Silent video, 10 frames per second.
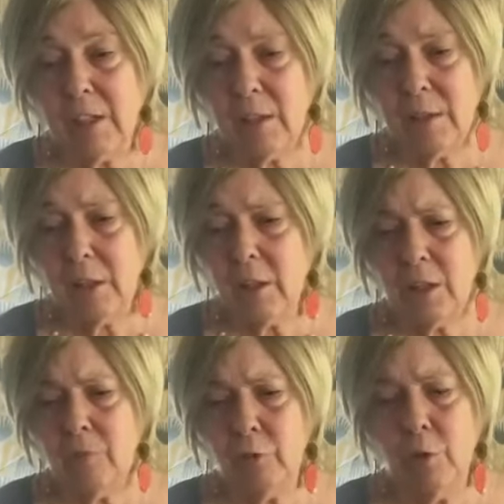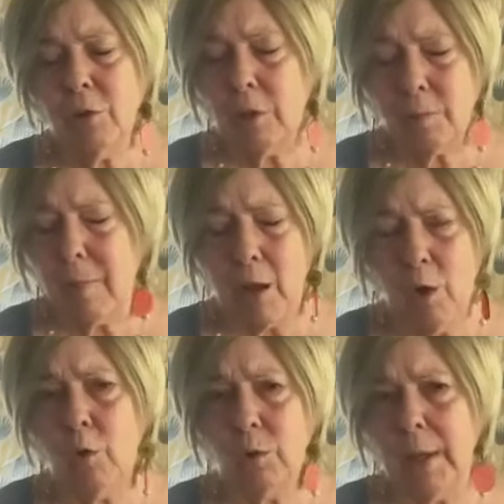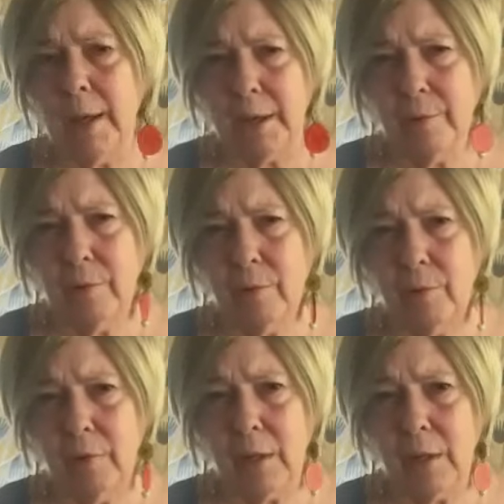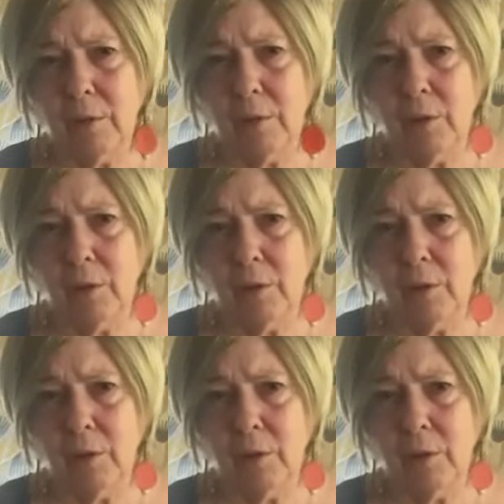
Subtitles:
it just influenced my whole life, that